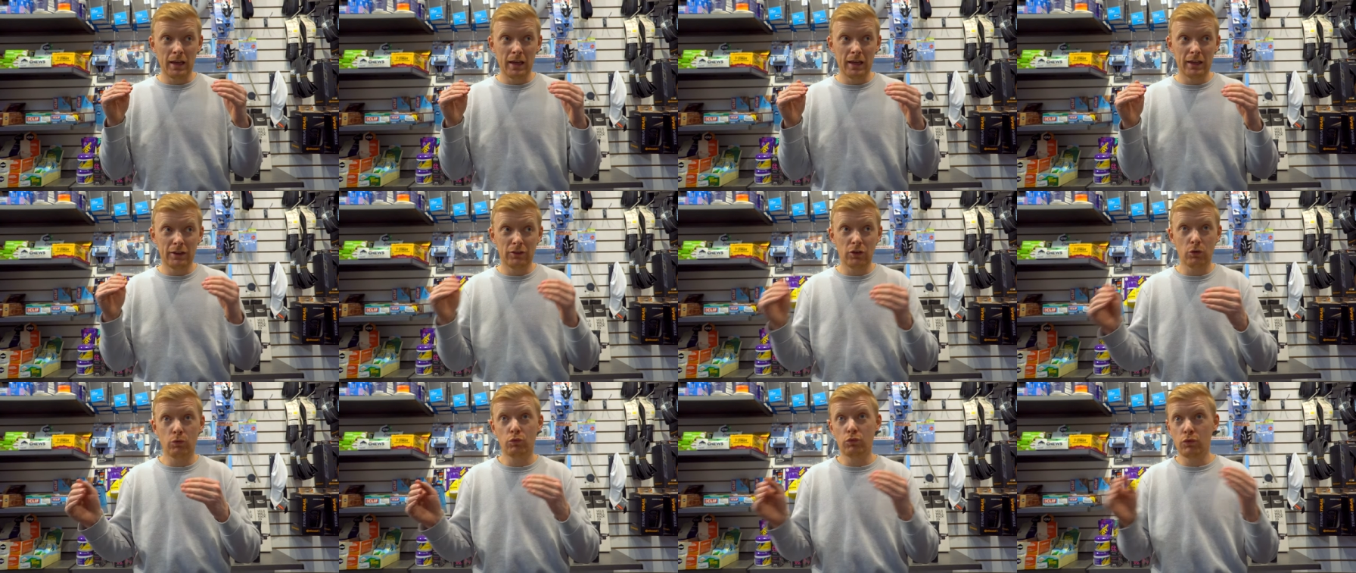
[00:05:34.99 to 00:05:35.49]

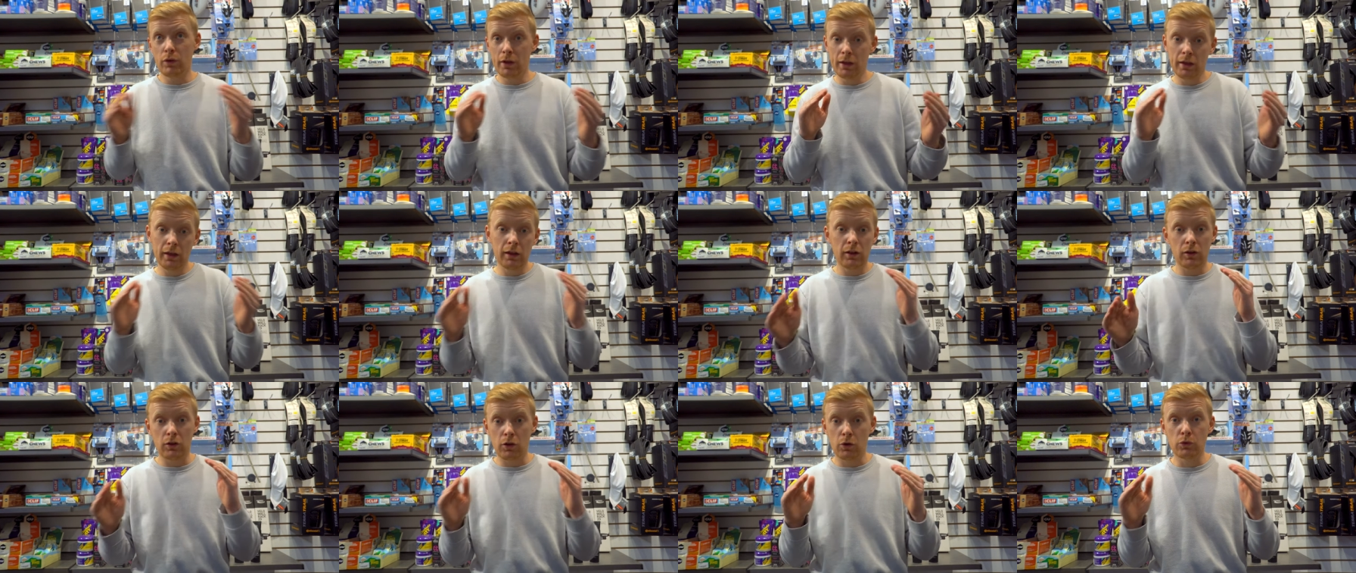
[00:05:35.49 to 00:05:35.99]
It's a
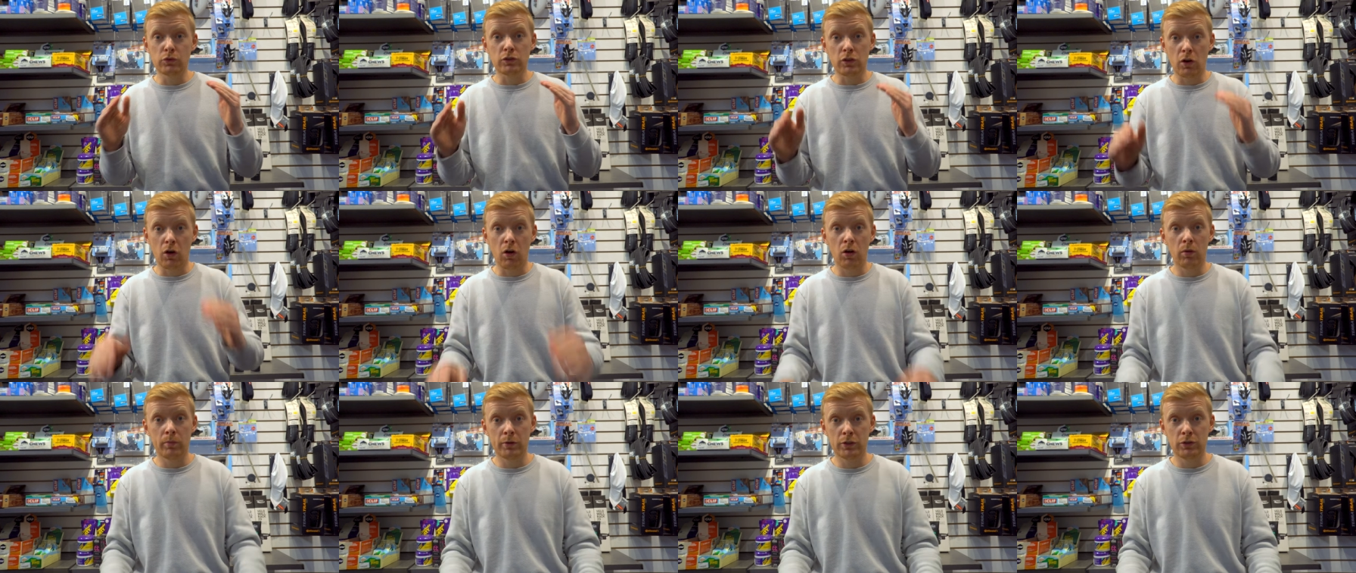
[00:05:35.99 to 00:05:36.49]
really close
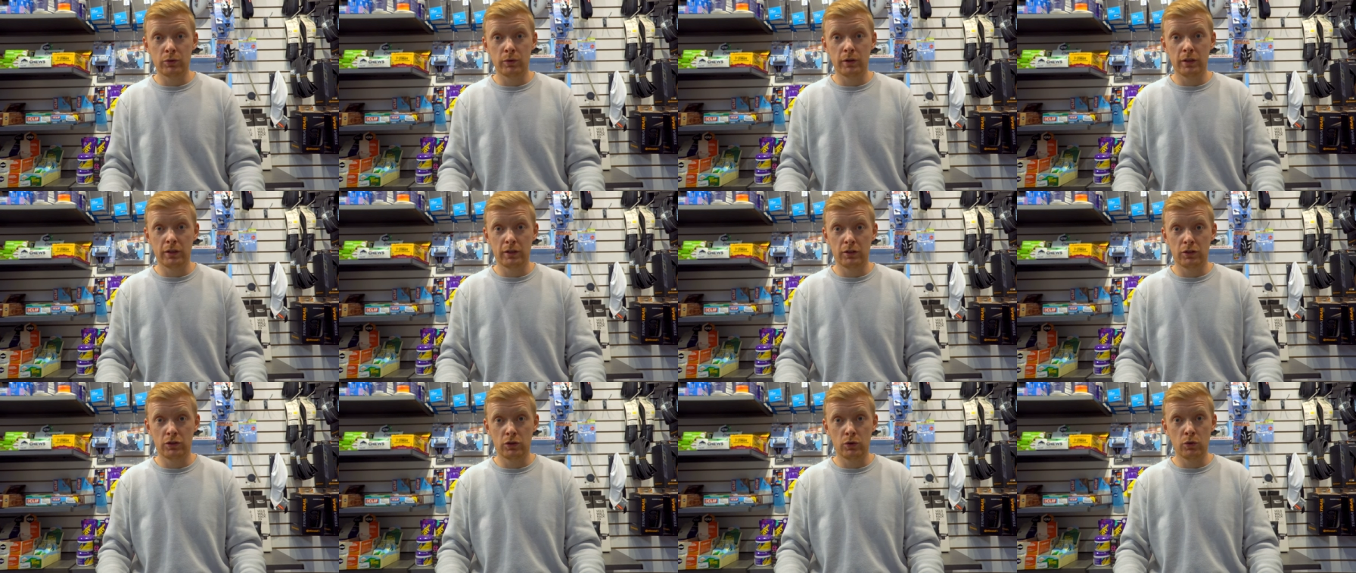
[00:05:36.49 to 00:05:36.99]
call between
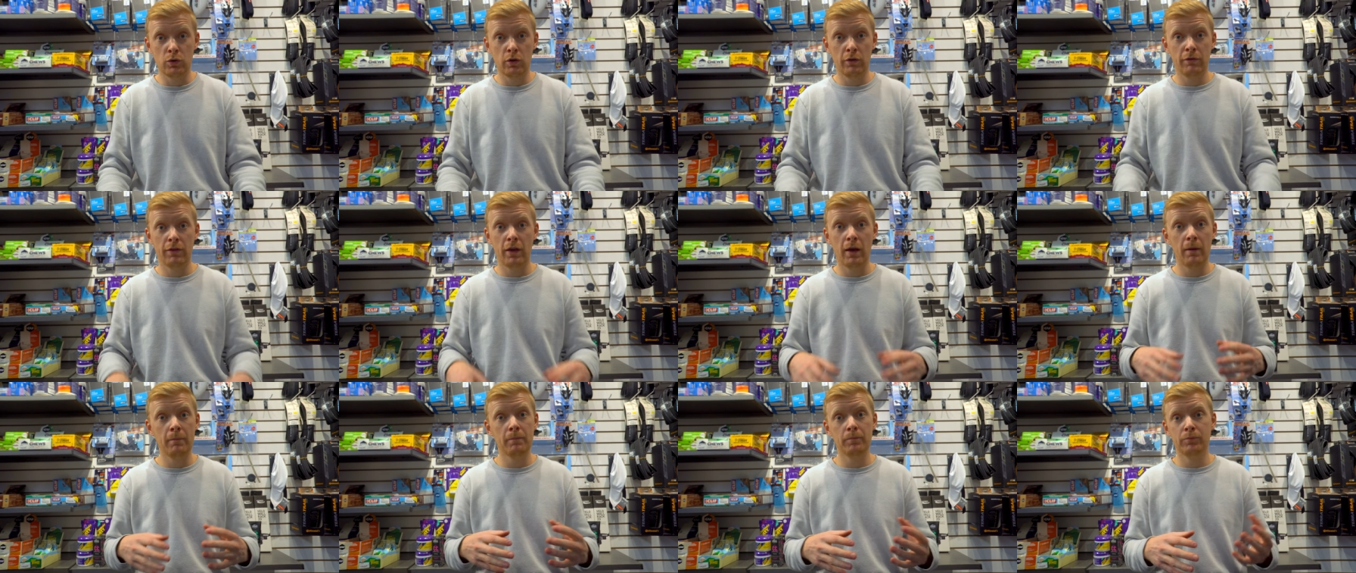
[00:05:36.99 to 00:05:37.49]
the two of
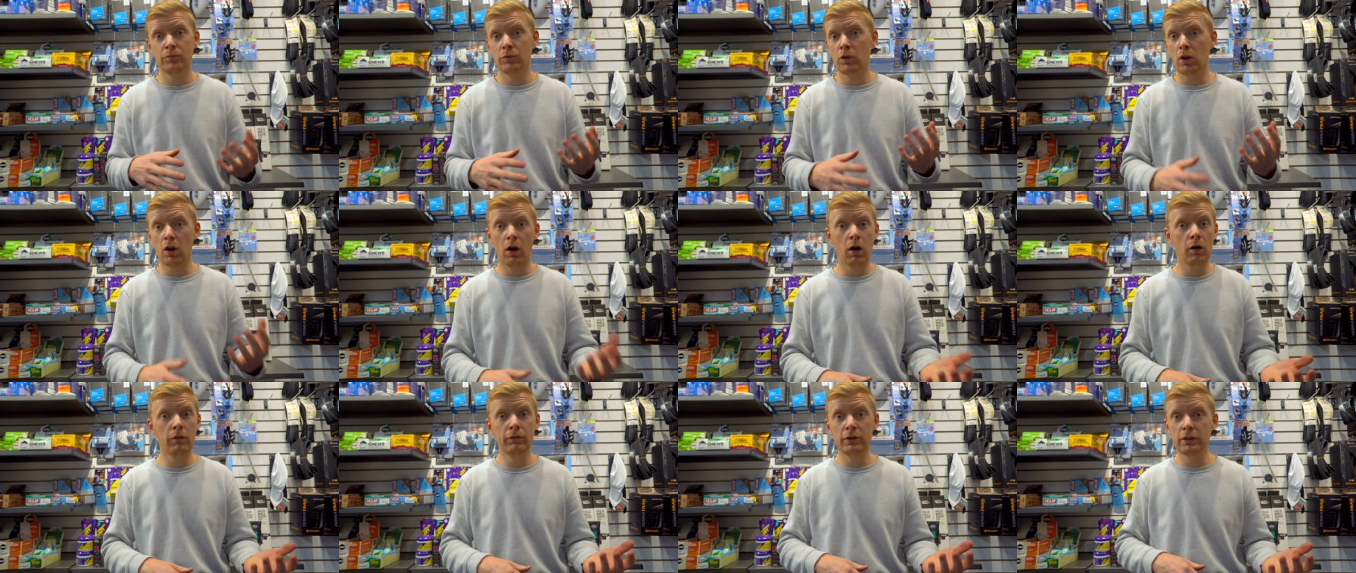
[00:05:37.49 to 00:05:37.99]
them.
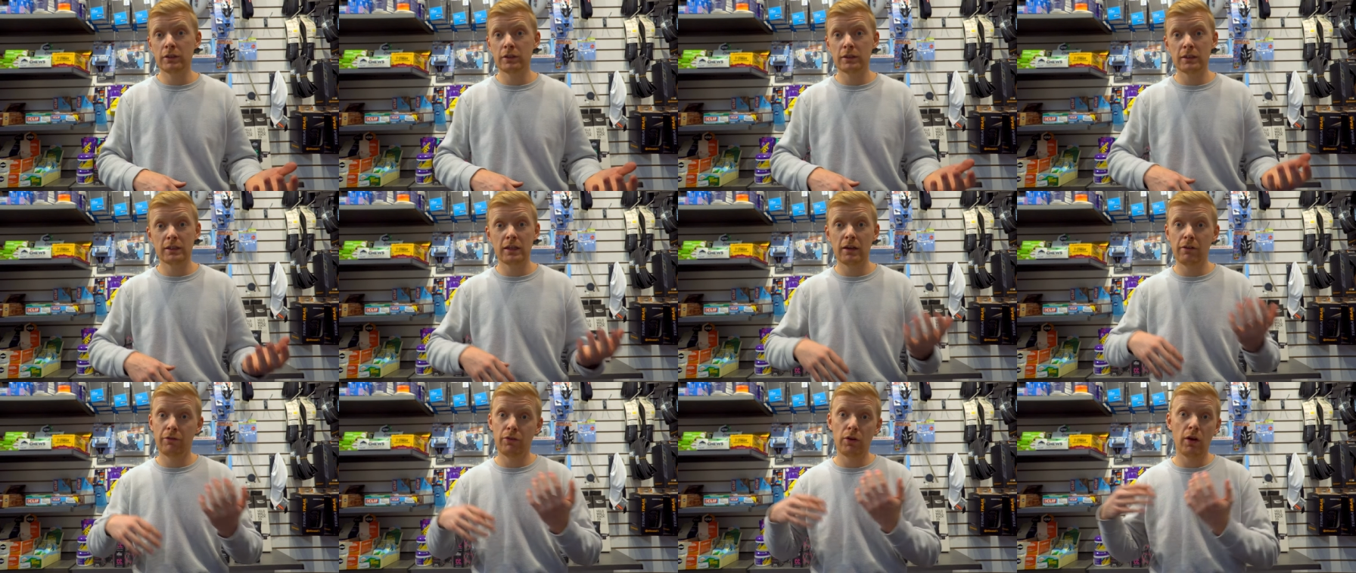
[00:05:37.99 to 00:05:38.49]

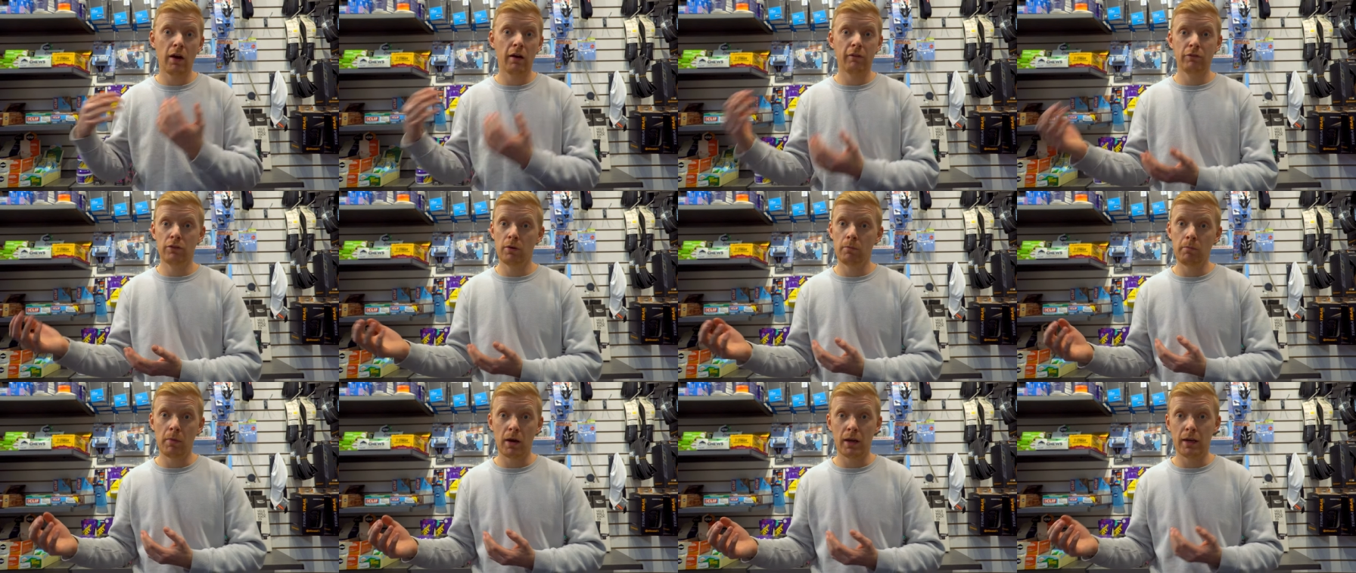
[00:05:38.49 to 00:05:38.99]
Obviously, if you have
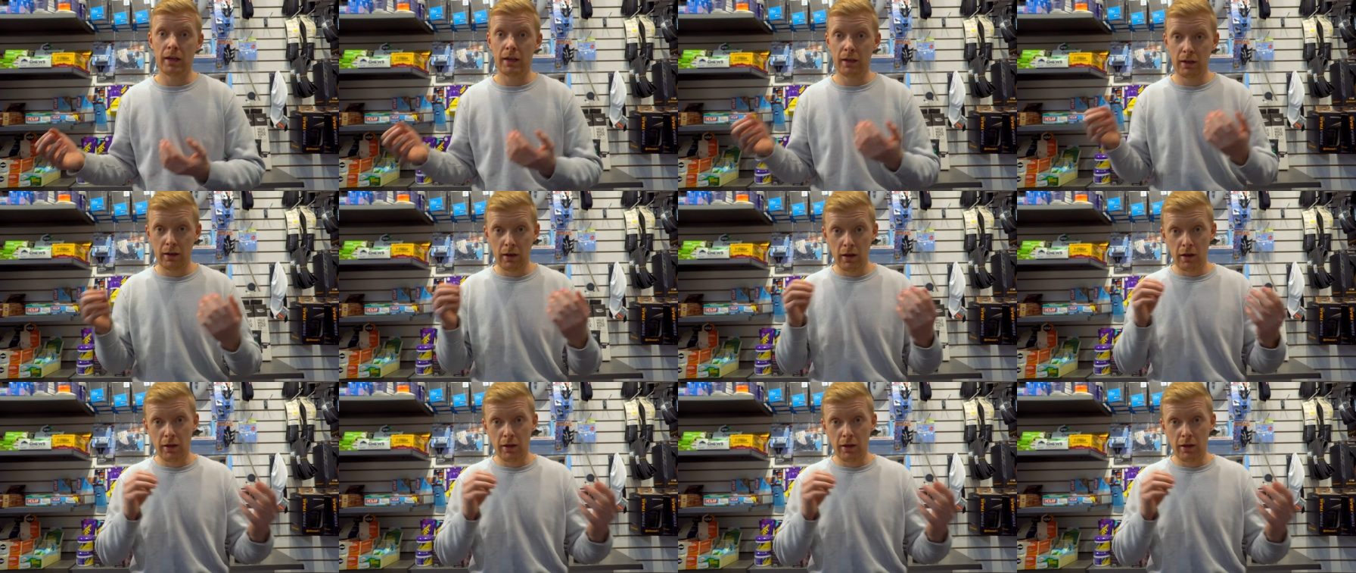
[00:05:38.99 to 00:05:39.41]
the money,